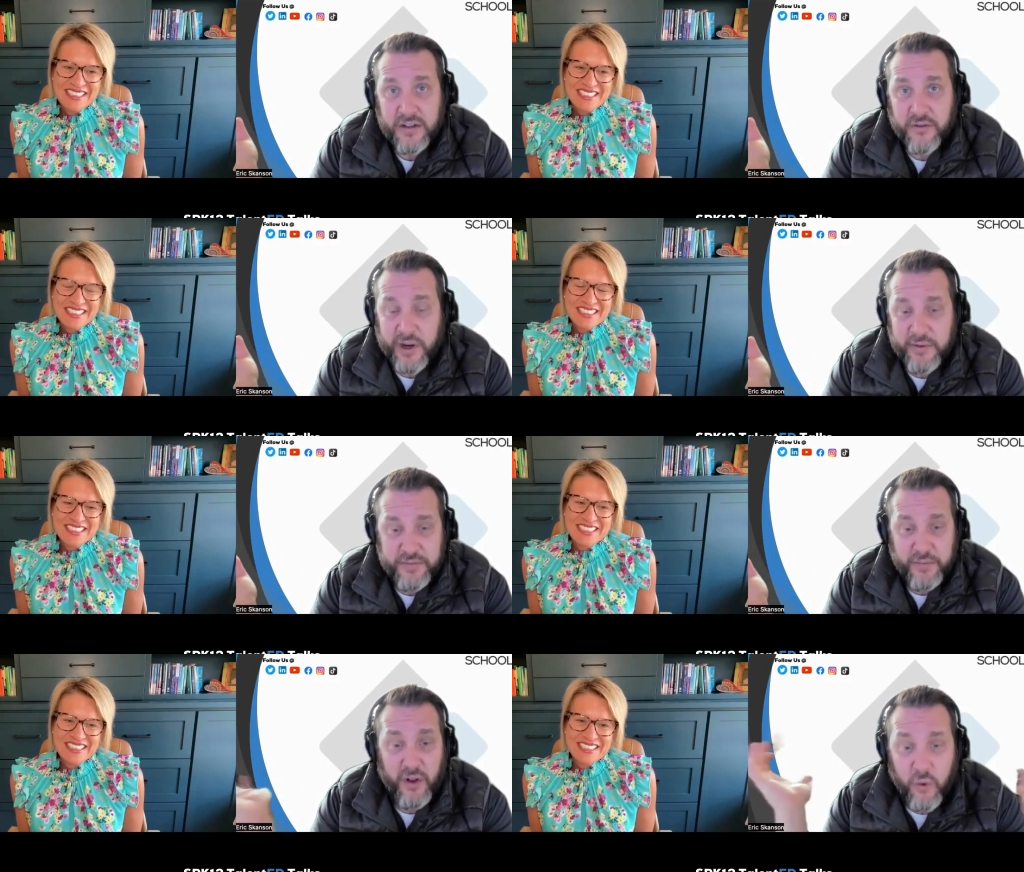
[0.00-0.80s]
Speaker 1: grab a
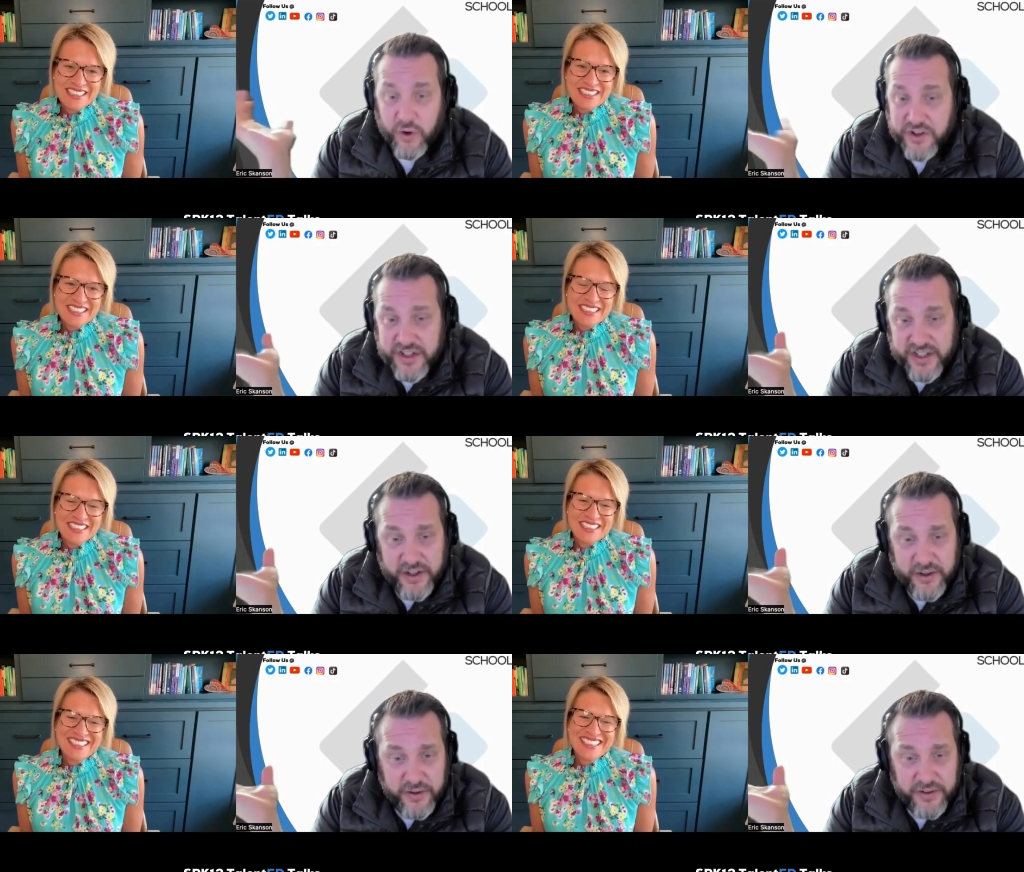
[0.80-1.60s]
small horse in
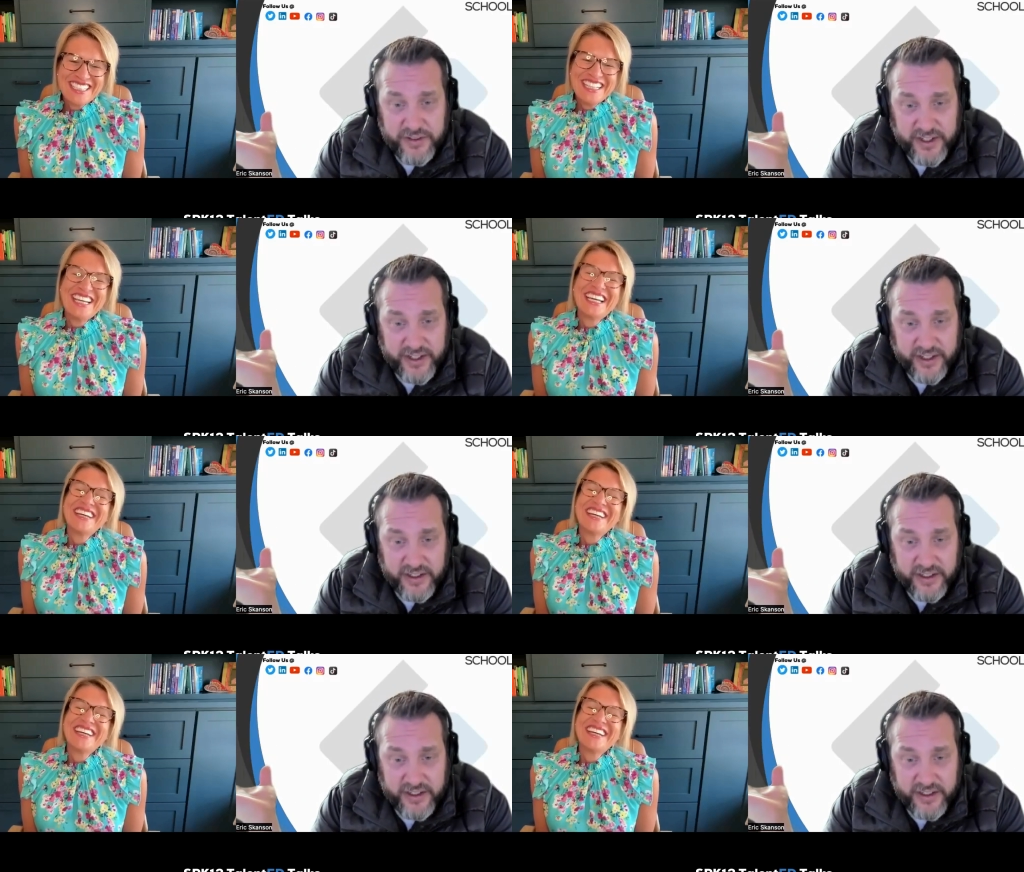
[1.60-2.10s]
there okay.